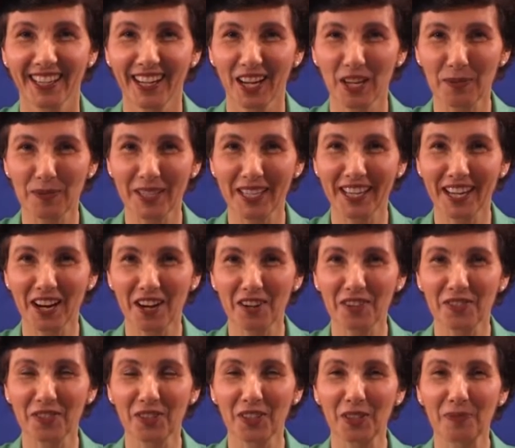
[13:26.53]
Got to be
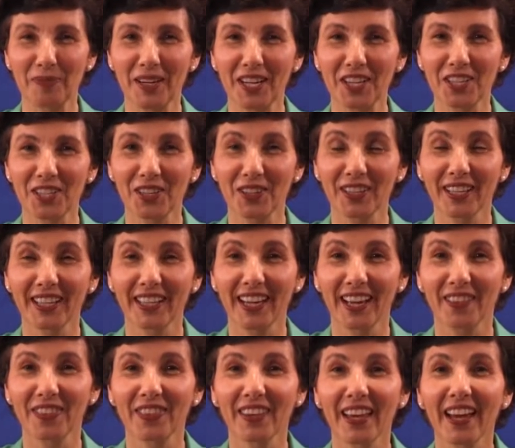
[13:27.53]
careful and make sure to
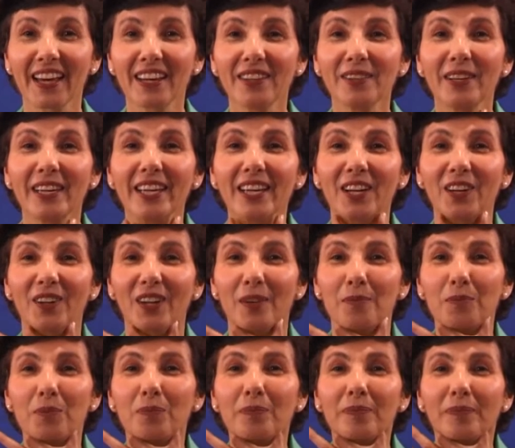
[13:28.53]
get that
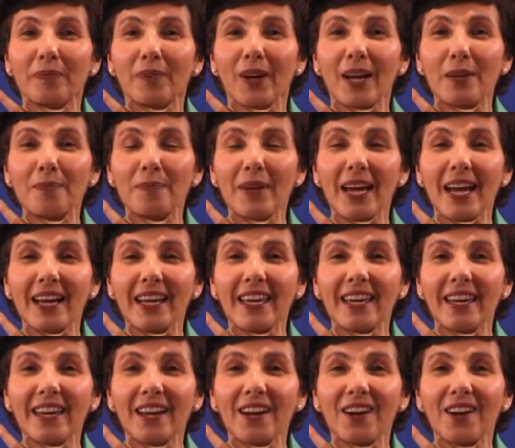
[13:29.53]
here, right back
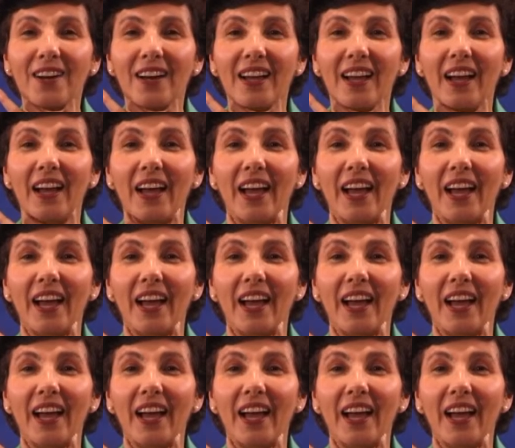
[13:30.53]
here,